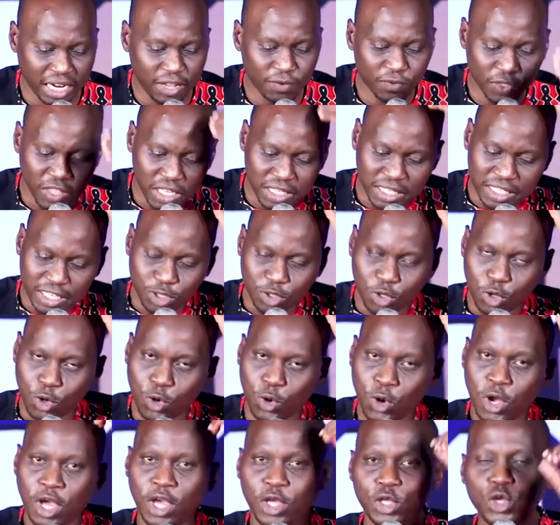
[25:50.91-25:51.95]
And if this is
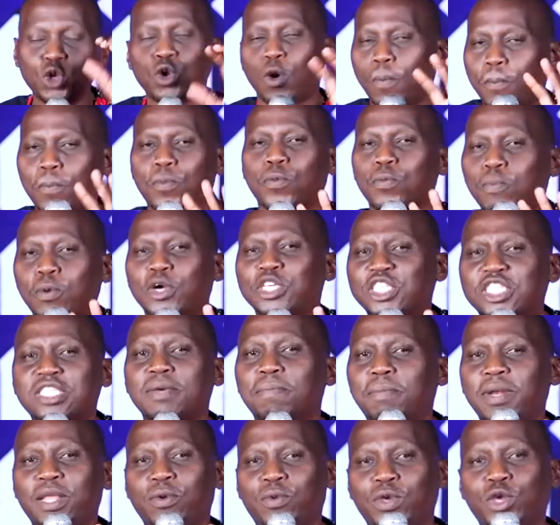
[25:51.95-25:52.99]
you, you know,
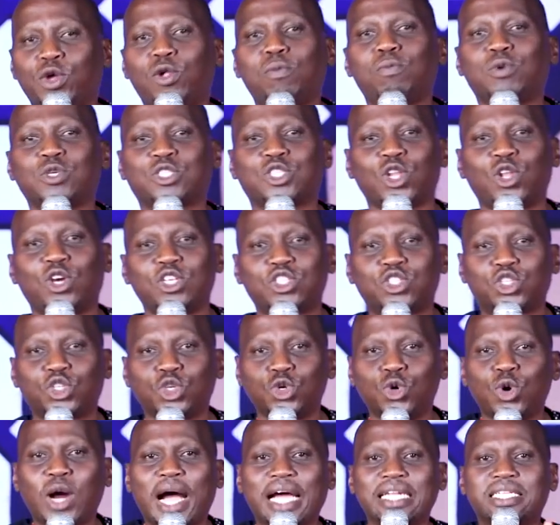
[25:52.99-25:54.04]
possibly we almost lost
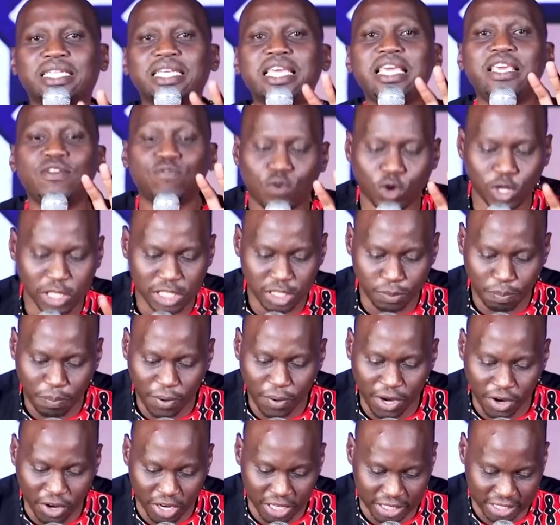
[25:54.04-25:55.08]
you at evil
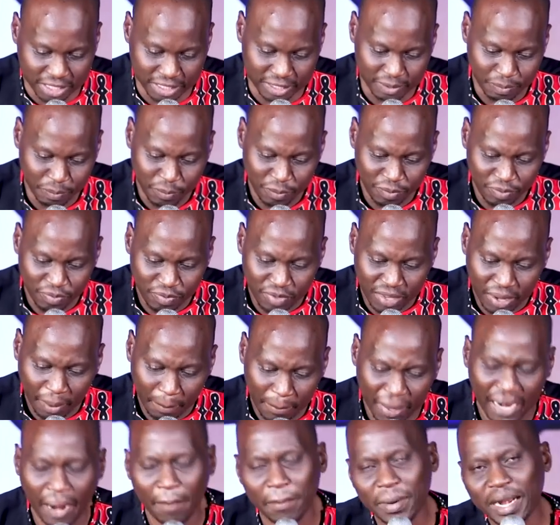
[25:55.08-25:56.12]
spirits.
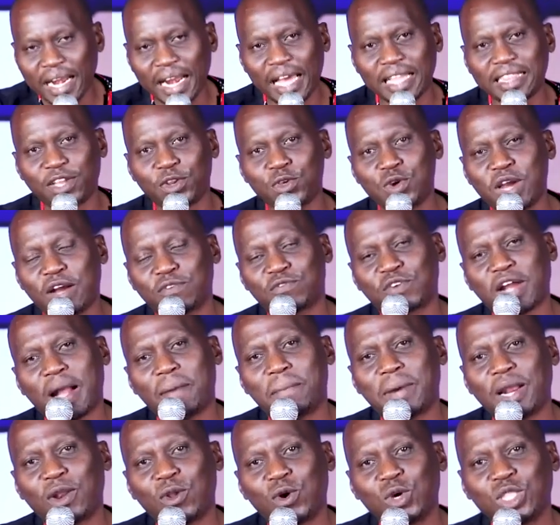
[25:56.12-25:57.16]
But I'm glad that you have
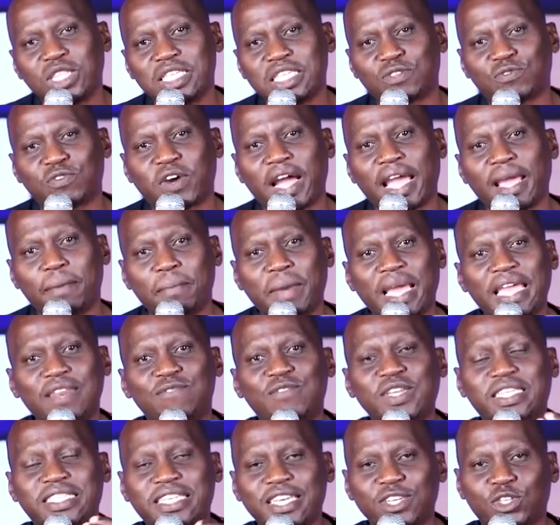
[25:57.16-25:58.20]
come along this far. And my
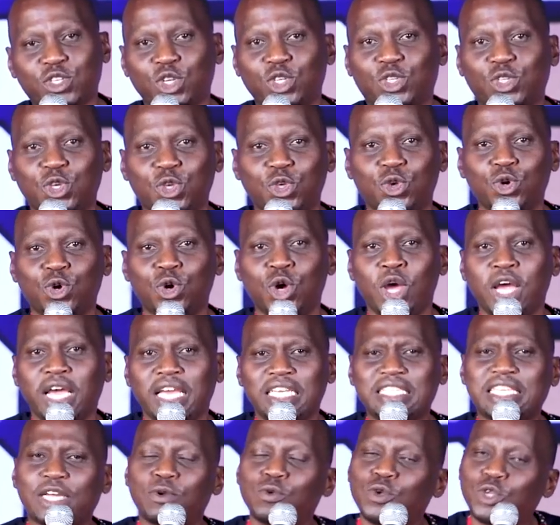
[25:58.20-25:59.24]
invitation to you
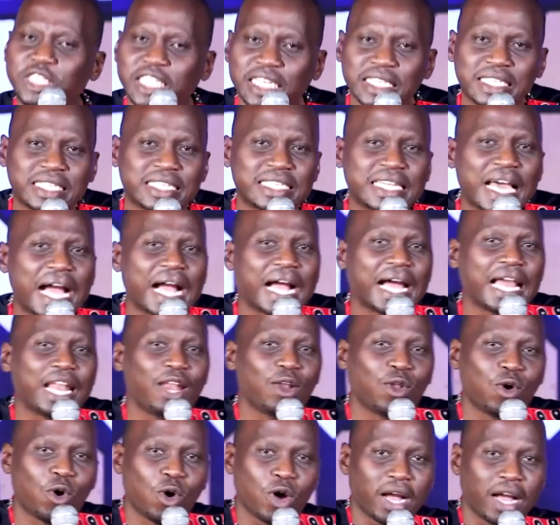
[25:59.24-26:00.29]
is that we'll just tag
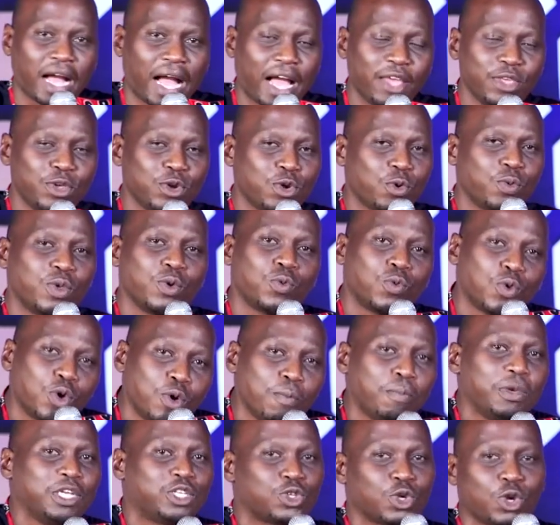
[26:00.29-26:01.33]
along. You know, we
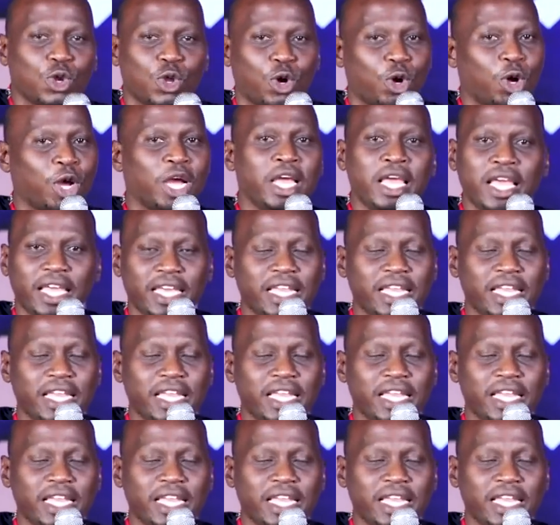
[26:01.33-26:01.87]
won't be too long.